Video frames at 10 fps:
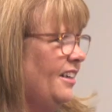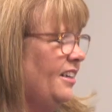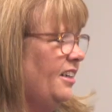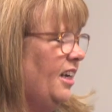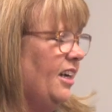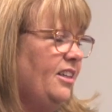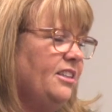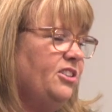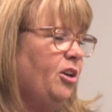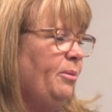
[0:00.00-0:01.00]
of the things that
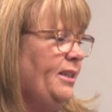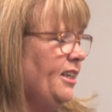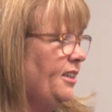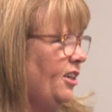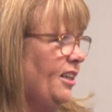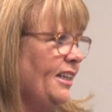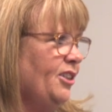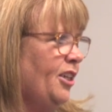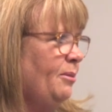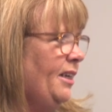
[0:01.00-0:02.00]
we've been working on a
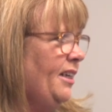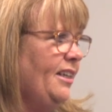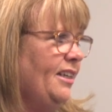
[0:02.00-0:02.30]
lot is we